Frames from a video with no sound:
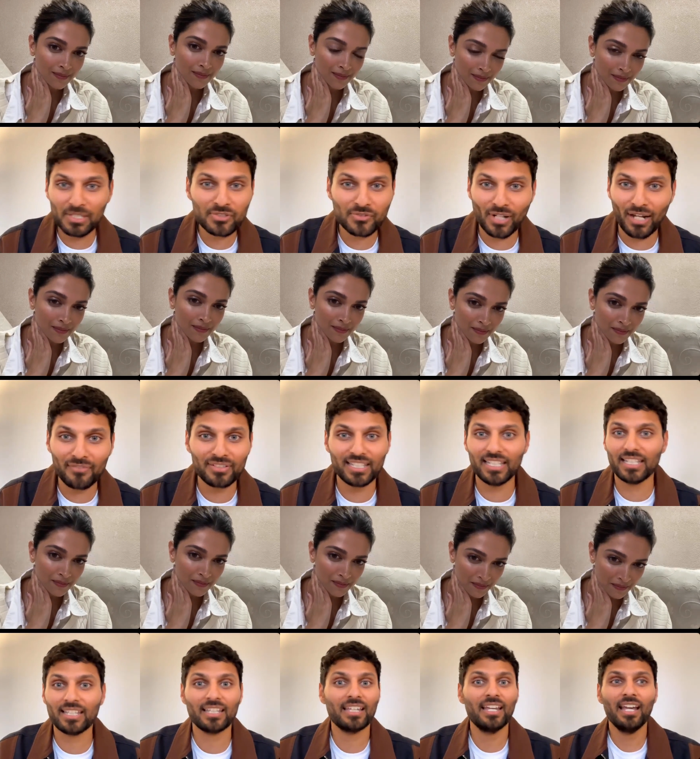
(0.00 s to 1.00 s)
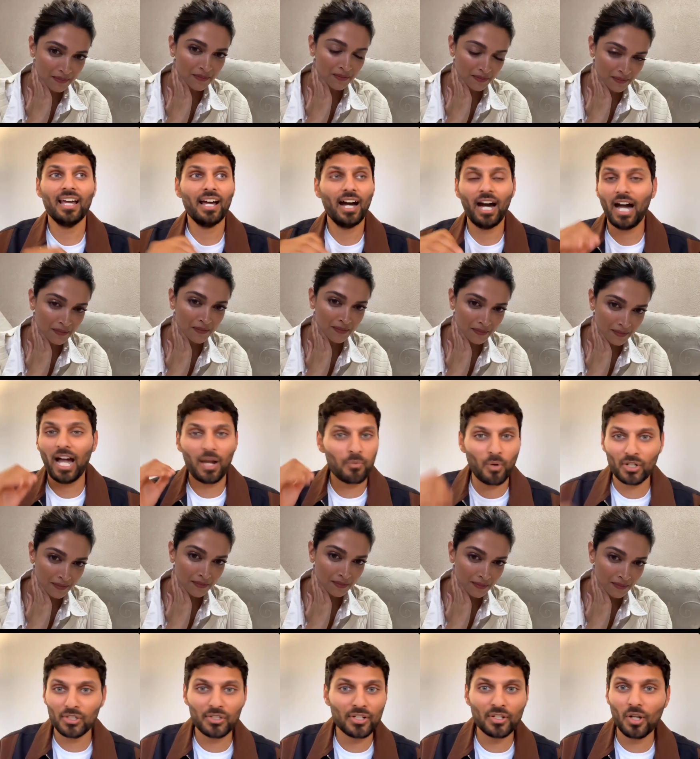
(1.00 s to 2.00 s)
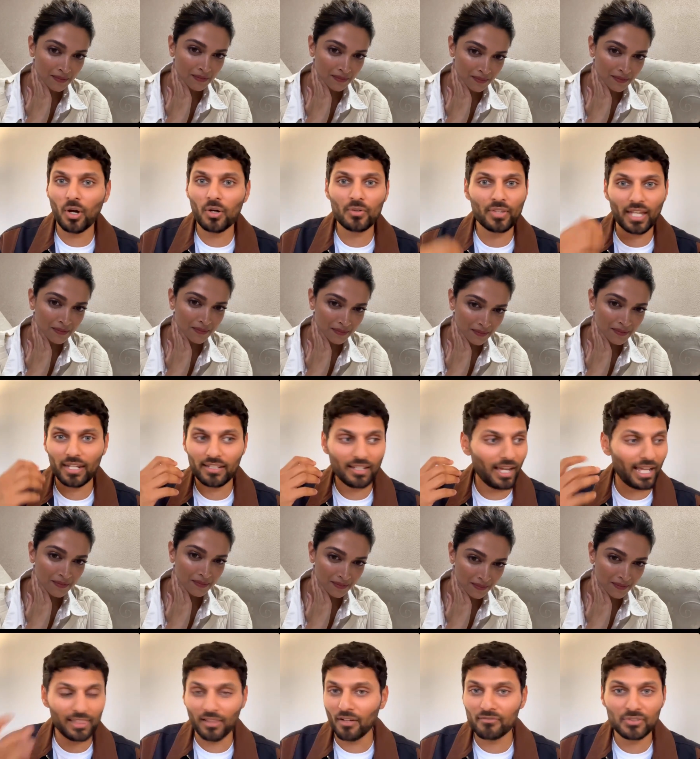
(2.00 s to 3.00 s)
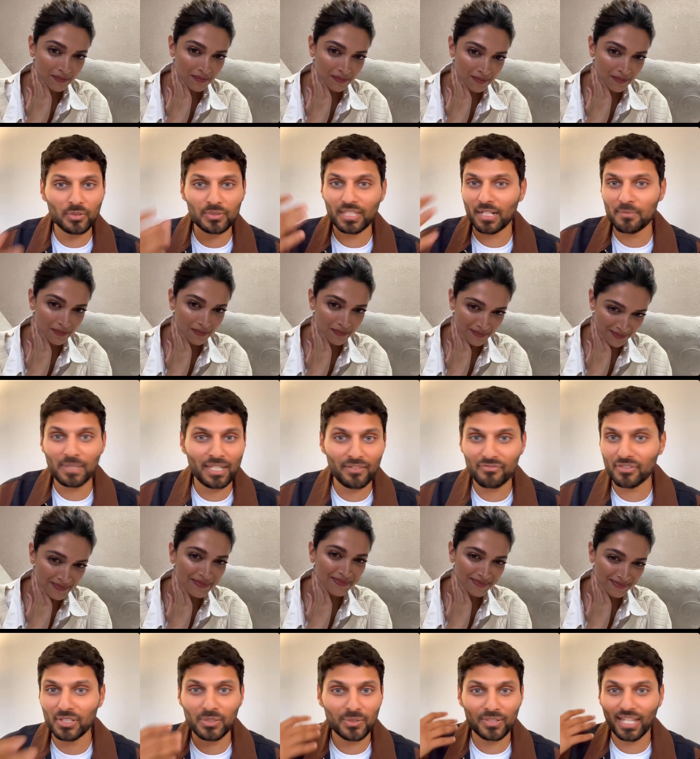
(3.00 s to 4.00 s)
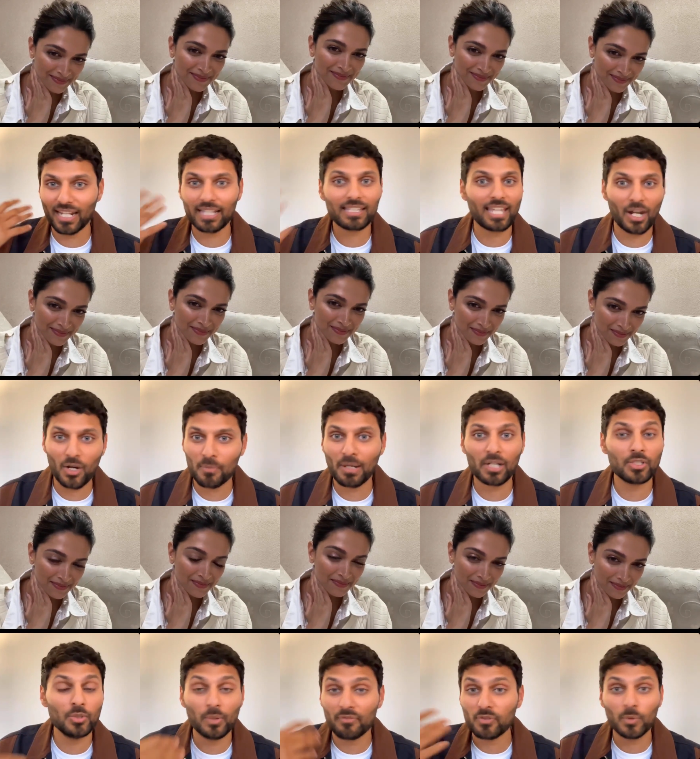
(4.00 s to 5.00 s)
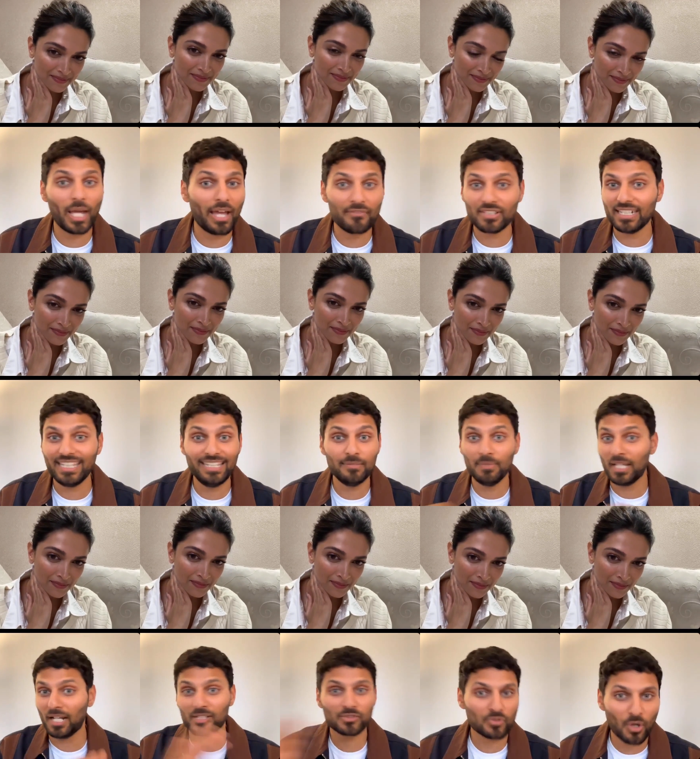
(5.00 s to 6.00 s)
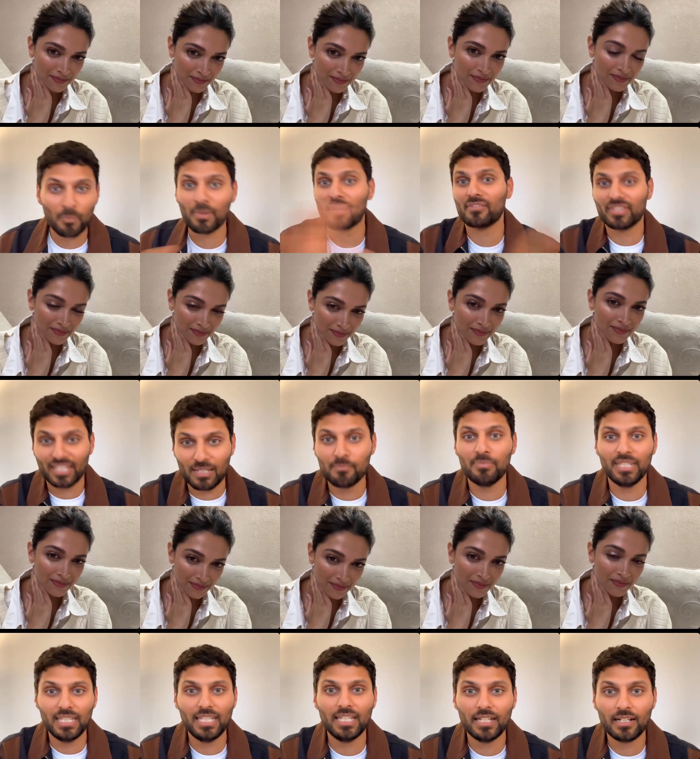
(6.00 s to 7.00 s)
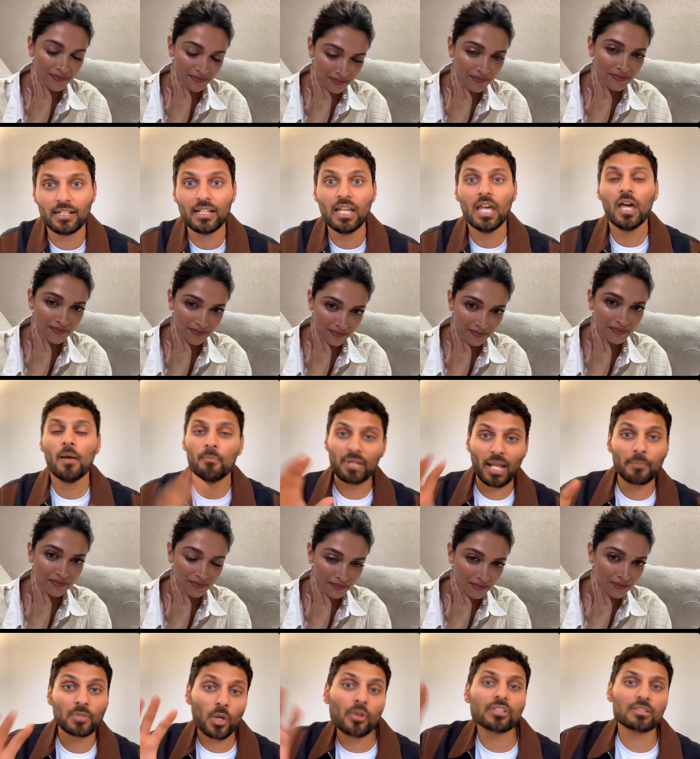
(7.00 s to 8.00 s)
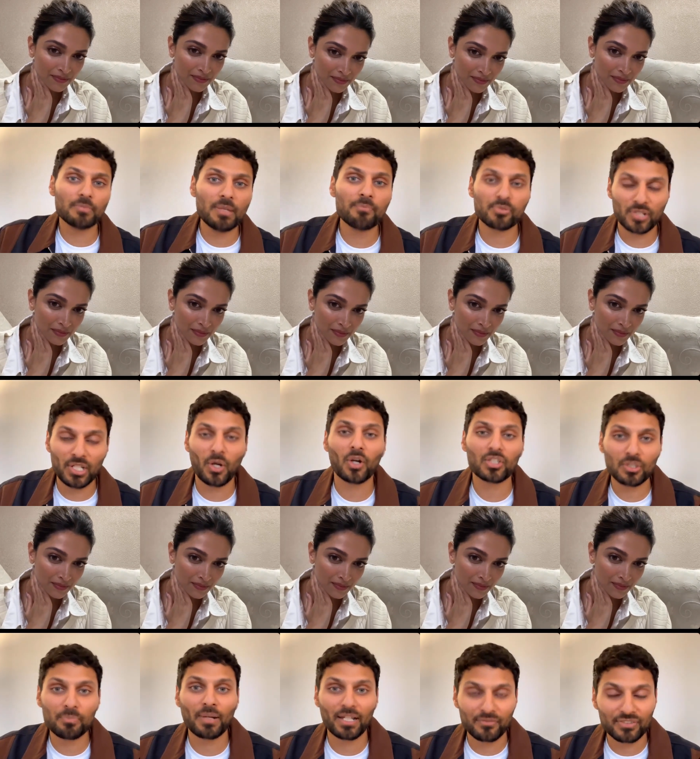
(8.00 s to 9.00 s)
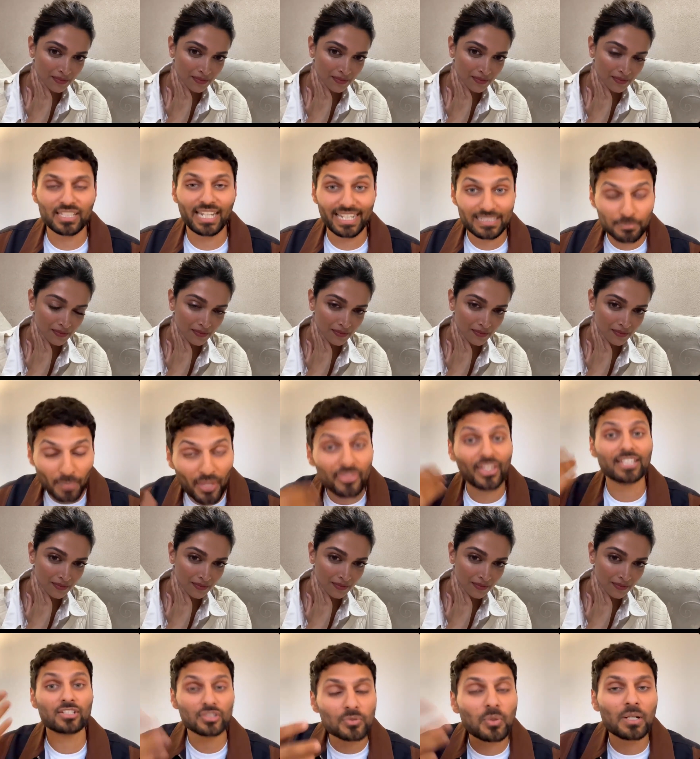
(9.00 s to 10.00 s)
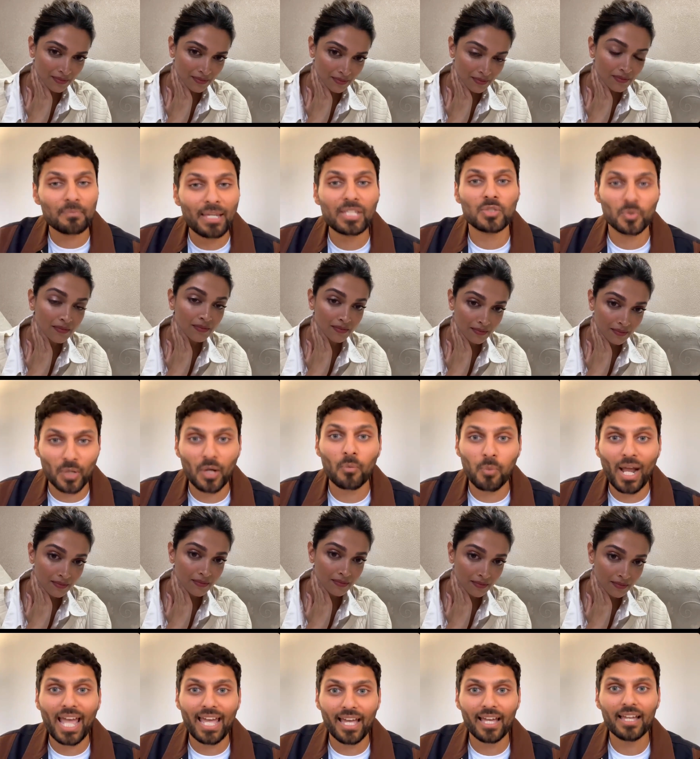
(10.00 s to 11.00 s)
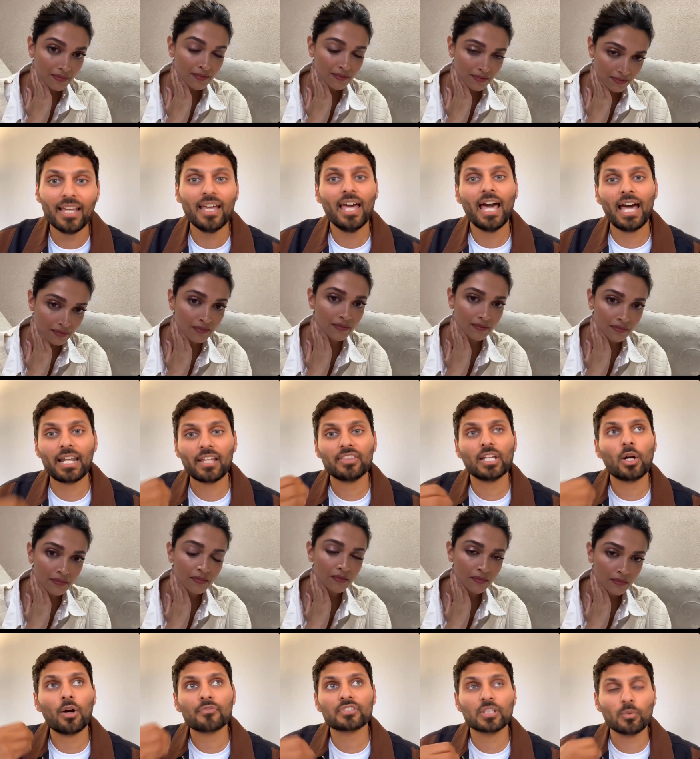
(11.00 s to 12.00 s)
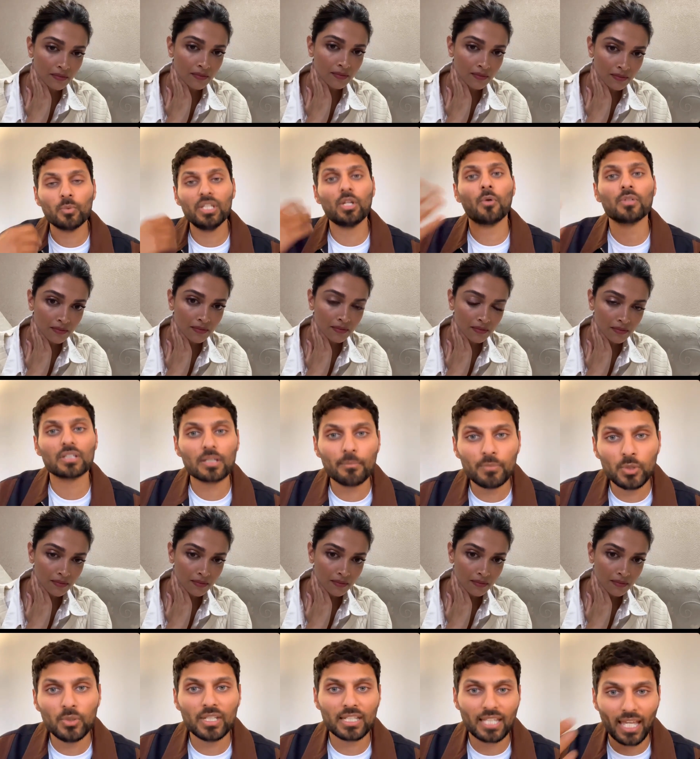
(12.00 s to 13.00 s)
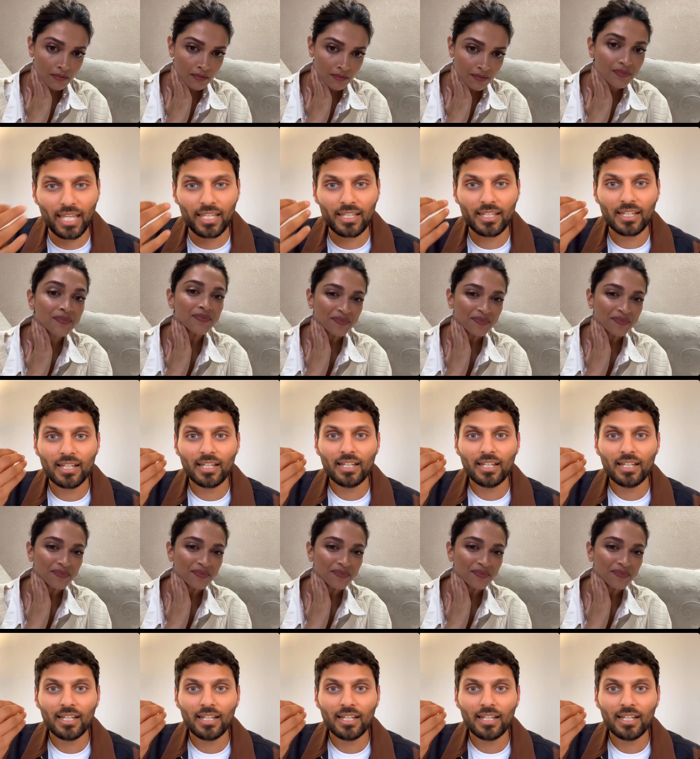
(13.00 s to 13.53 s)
Speaker 1: be traveling. Uh, I want you to know that I love you, that I'm here for you, that I care about you. If you ever need me, I'll drop everything and be here. But I'm going to be preoccupied for the next month. I just want to make you aware. And I think often we don't communicate